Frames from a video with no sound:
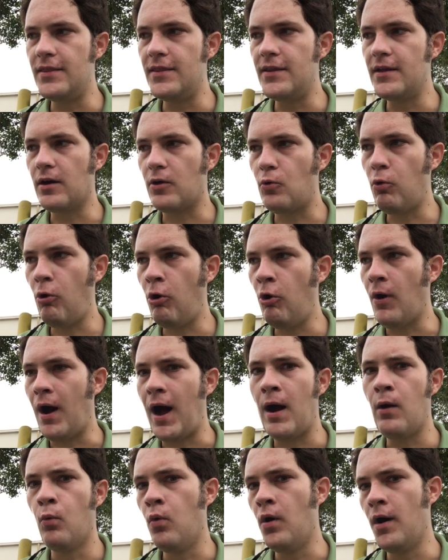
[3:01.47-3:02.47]
the quote
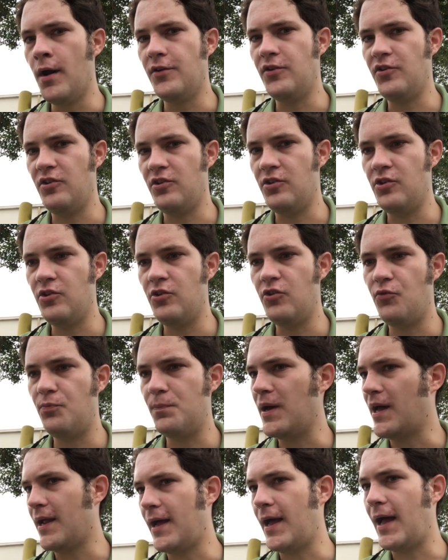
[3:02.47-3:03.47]
I wanted to use,
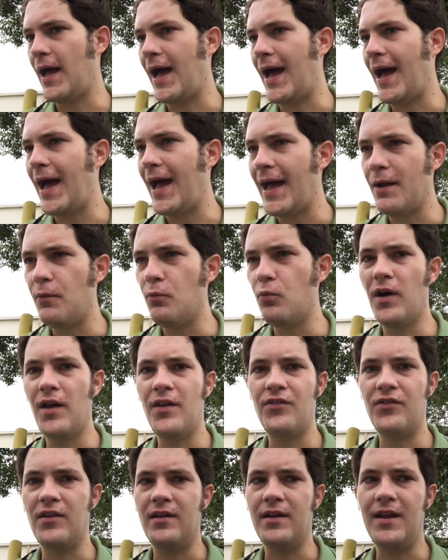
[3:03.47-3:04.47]
but I
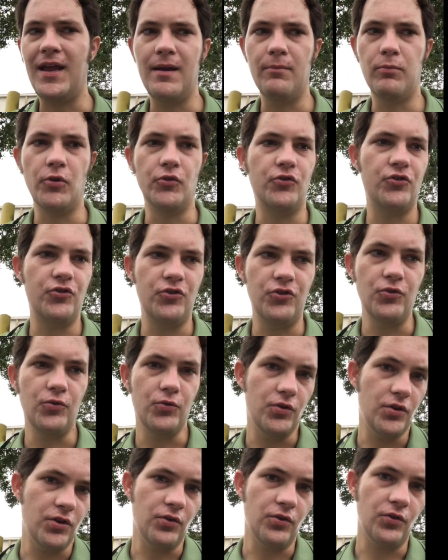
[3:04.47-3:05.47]
wasn't able to
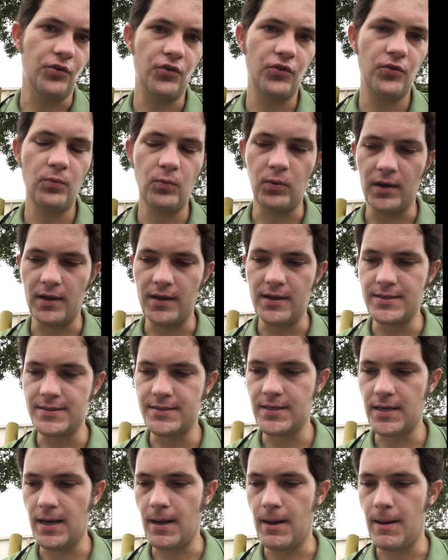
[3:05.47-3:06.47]
use,
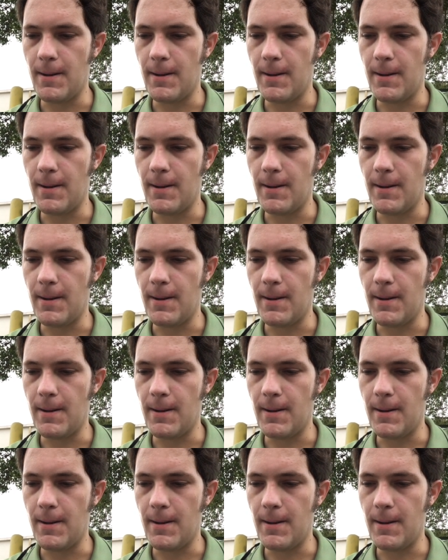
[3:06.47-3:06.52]
was